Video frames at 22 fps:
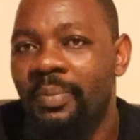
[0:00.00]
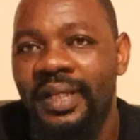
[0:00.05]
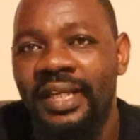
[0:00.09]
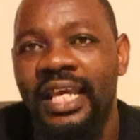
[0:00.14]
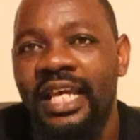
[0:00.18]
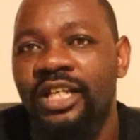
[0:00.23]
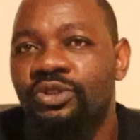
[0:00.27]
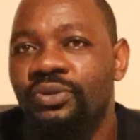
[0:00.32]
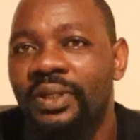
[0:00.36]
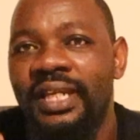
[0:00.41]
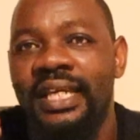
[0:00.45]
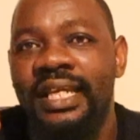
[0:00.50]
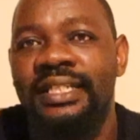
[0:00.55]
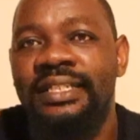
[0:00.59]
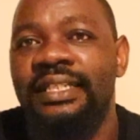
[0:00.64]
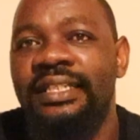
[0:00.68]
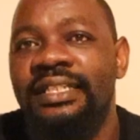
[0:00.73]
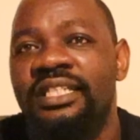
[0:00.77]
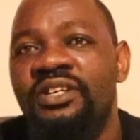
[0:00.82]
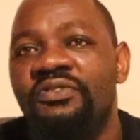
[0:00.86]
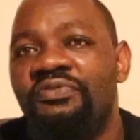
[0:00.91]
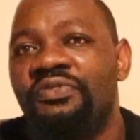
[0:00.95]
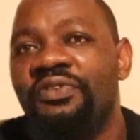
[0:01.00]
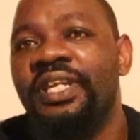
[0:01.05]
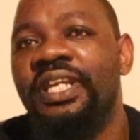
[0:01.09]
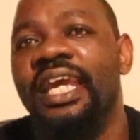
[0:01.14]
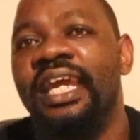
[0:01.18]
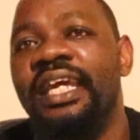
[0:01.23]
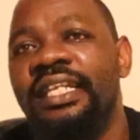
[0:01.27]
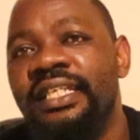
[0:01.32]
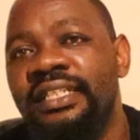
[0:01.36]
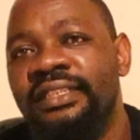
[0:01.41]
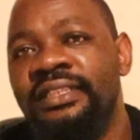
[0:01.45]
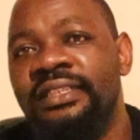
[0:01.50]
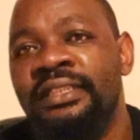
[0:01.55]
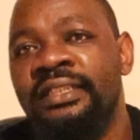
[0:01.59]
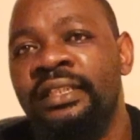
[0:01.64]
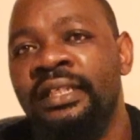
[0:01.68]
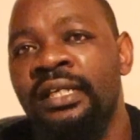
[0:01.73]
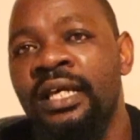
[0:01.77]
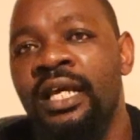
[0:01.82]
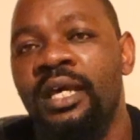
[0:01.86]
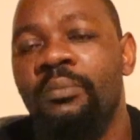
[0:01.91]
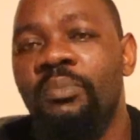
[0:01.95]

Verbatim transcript: but actually is a different energy